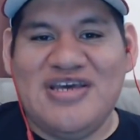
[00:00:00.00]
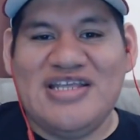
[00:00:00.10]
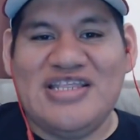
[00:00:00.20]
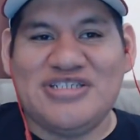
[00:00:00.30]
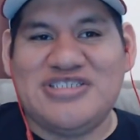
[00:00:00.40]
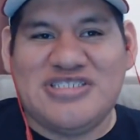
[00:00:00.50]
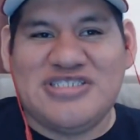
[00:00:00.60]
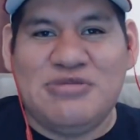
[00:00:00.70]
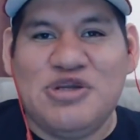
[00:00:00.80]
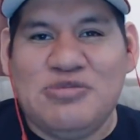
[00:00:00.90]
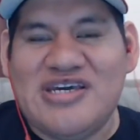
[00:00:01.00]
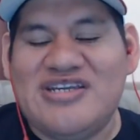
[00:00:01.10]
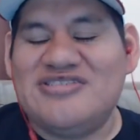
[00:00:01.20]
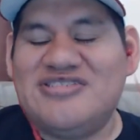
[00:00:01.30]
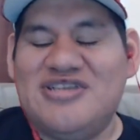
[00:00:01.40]
There's some new
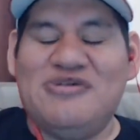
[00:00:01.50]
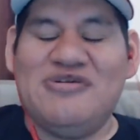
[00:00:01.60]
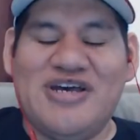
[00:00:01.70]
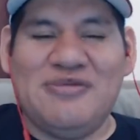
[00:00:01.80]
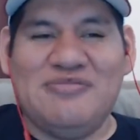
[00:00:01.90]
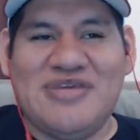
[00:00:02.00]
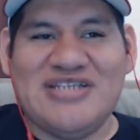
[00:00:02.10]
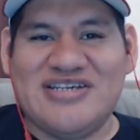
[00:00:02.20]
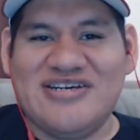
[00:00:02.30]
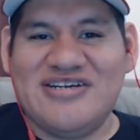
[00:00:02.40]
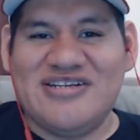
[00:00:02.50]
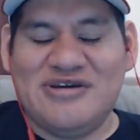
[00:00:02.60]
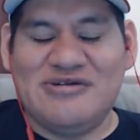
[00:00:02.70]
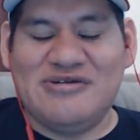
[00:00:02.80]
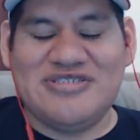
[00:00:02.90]
beginners, so it's good.
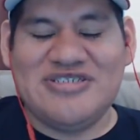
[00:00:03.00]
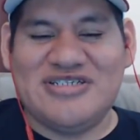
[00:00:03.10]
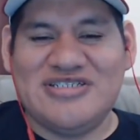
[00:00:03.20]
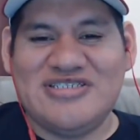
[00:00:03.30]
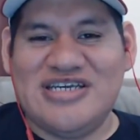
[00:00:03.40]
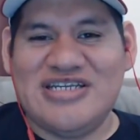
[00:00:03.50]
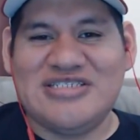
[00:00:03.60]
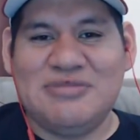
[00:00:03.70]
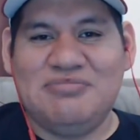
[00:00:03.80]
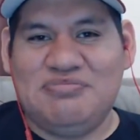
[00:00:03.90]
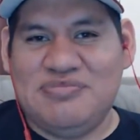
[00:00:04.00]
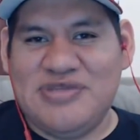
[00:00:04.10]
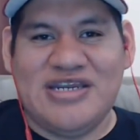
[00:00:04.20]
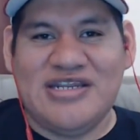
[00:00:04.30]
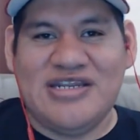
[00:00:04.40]
To get some.
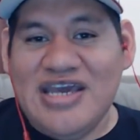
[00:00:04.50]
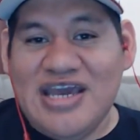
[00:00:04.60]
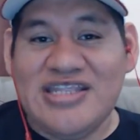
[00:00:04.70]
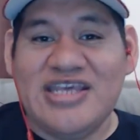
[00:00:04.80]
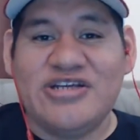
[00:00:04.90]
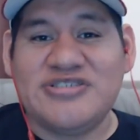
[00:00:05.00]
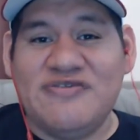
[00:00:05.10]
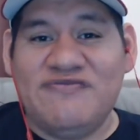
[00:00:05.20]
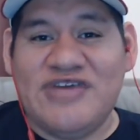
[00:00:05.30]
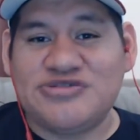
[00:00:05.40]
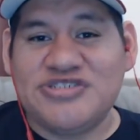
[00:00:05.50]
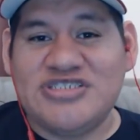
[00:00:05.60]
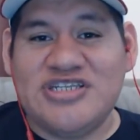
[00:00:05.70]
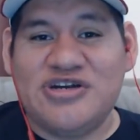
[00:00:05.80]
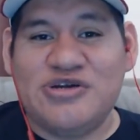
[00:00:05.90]
And then there's some veterans
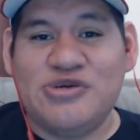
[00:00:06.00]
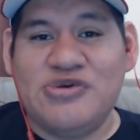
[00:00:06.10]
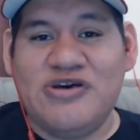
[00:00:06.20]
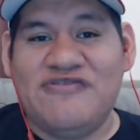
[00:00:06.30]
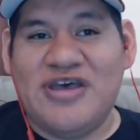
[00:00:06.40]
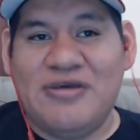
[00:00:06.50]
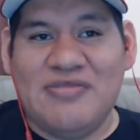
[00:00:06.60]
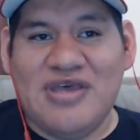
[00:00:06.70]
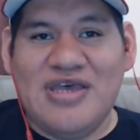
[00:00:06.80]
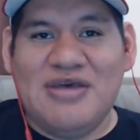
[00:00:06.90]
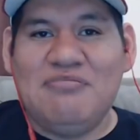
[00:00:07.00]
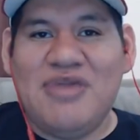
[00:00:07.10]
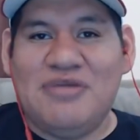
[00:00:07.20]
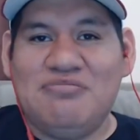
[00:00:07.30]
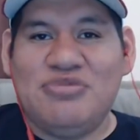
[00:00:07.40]
in there who have
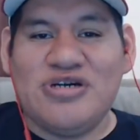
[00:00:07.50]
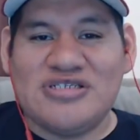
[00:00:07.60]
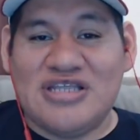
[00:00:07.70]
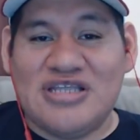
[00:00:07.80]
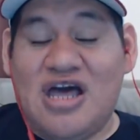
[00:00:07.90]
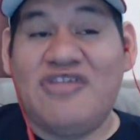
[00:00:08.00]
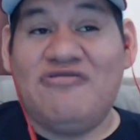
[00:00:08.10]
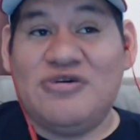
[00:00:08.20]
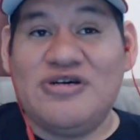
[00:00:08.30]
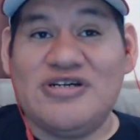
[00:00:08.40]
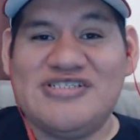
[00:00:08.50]
made books, a lot of books.